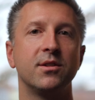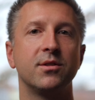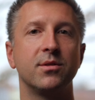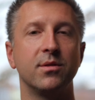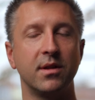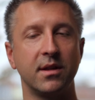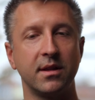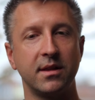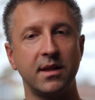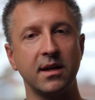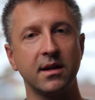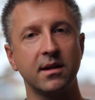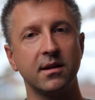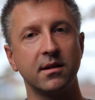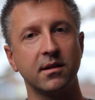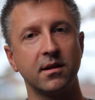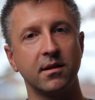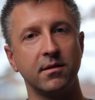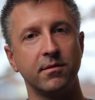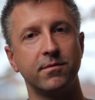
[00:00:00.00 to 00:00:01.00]
so that they
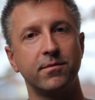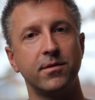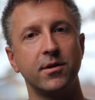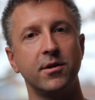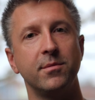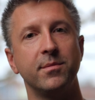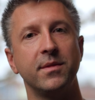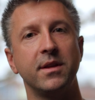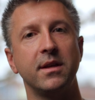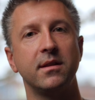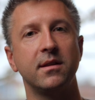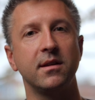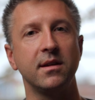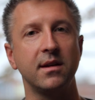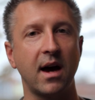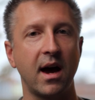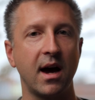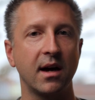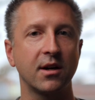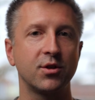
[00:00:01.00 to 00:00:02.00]
can confirm that the
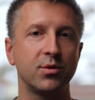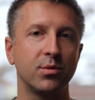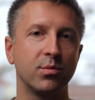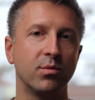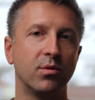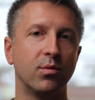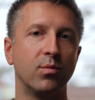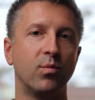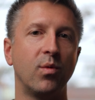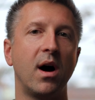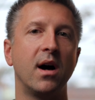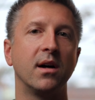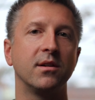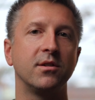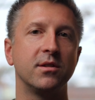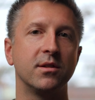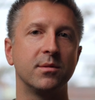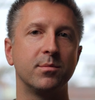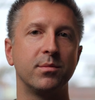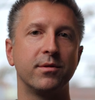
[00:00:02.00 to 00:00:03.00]
actual
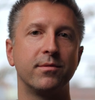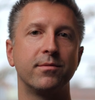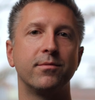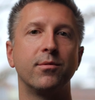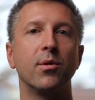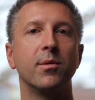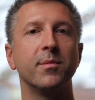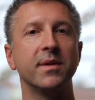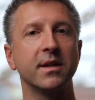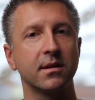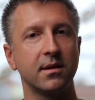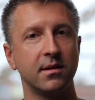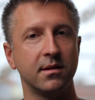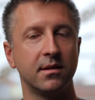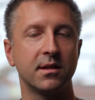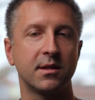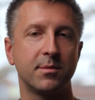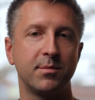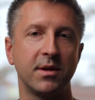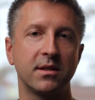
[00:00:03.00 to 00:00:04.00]
watch is performing to
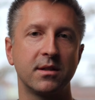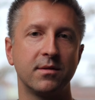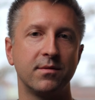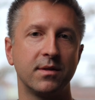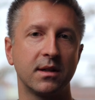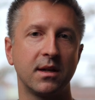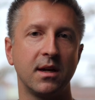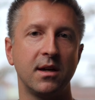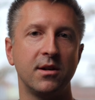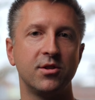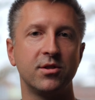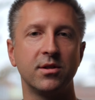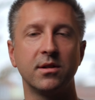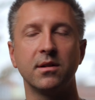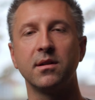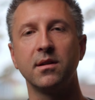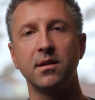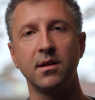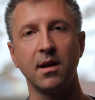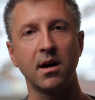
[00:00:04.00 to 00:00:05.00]
the
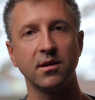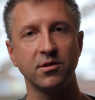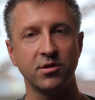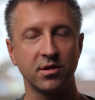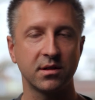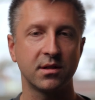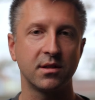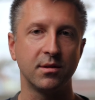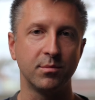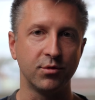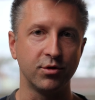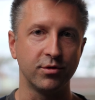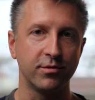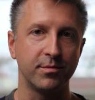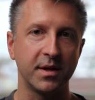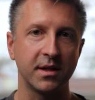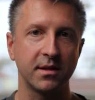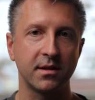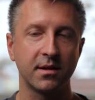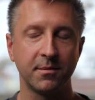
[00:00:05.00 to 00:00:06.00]
specification, not just the
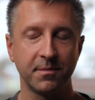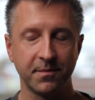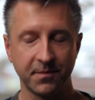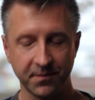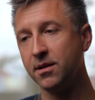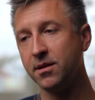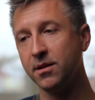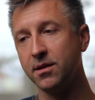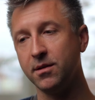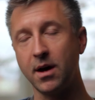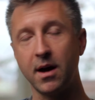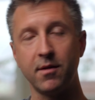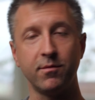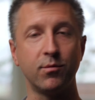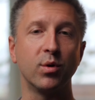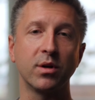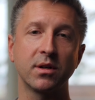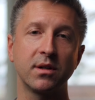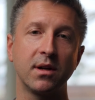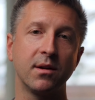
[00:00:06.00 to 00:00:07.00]
movement. I've
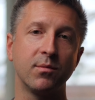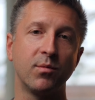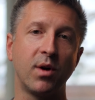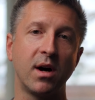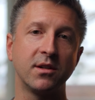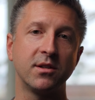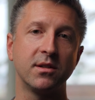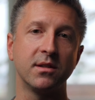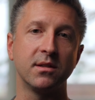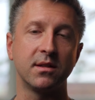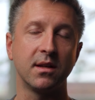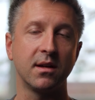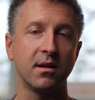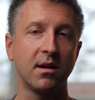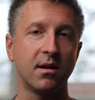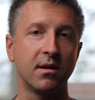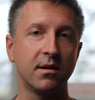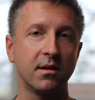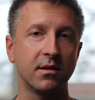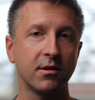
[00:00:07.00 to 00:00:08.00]
worked on watches that
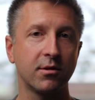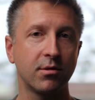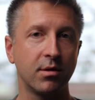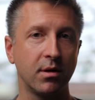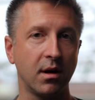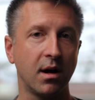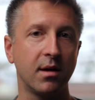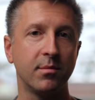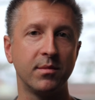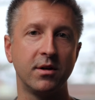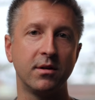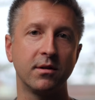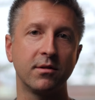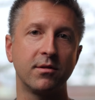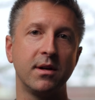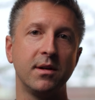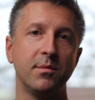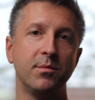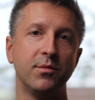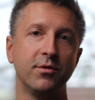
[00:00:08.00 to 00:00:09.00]
are chronometer
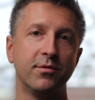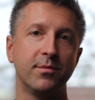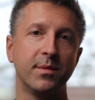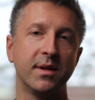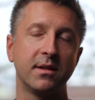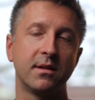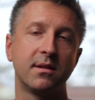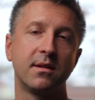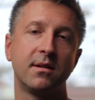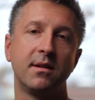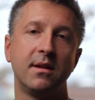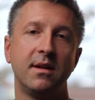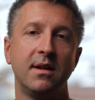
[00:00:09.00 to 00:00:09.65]
grade movements.